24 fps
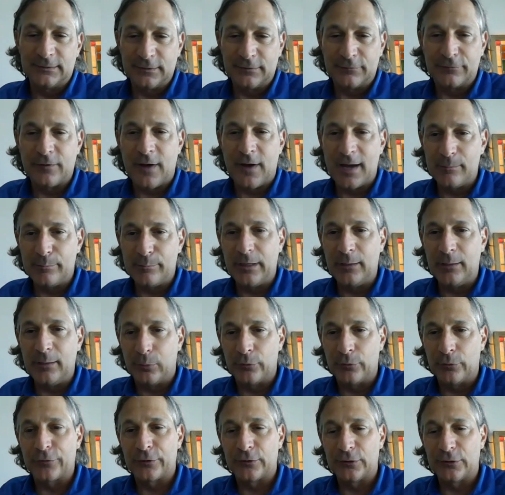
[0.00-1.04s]
to, to
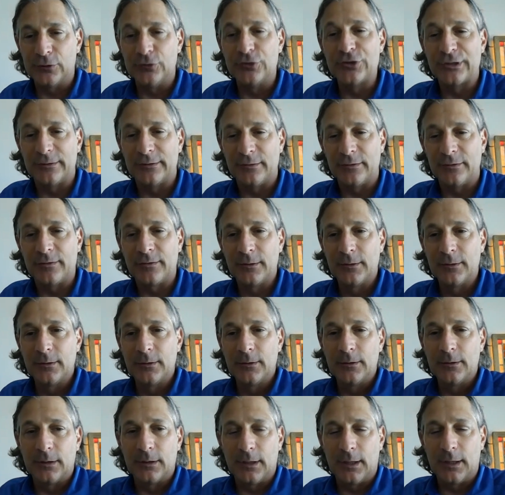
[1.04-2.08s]
find people solutions
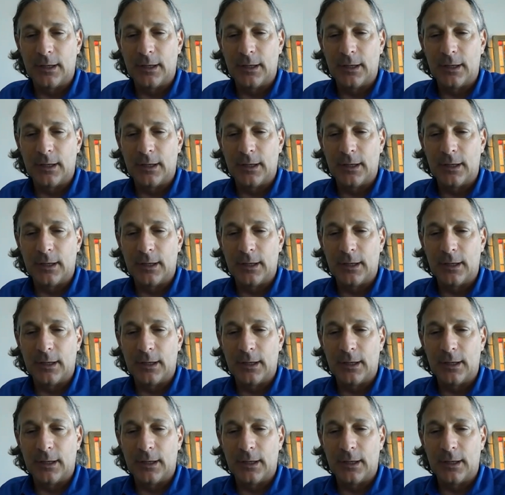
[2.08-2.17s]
